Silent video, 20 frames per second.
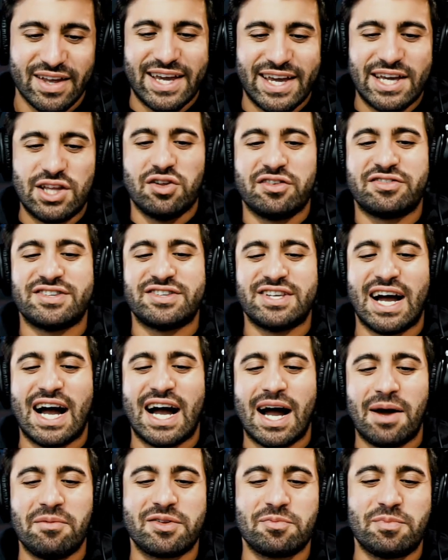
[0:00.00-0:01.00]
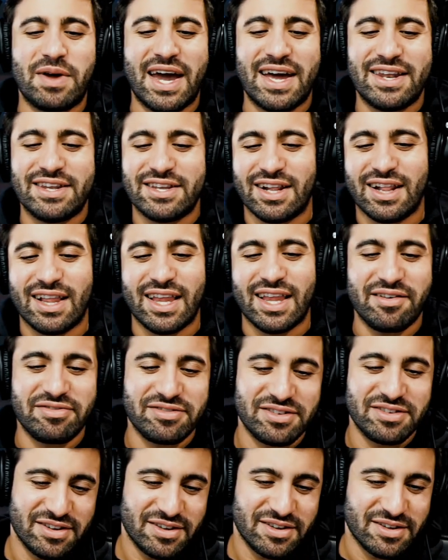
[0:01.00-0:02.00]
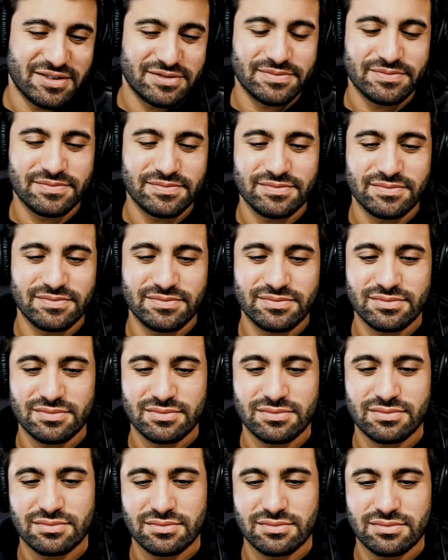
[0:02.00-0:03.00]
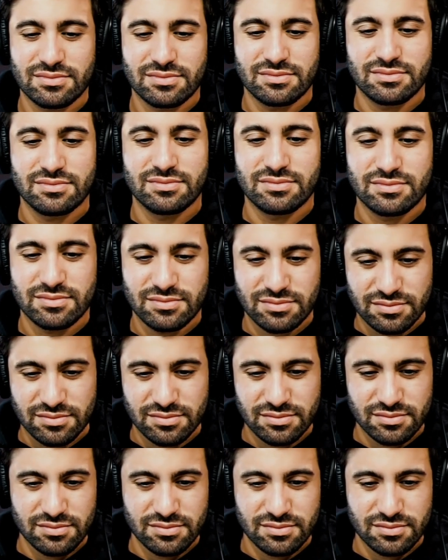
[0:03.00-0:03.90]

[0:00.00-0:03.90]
Look at those Tom's pan to the left. On these walls are the colors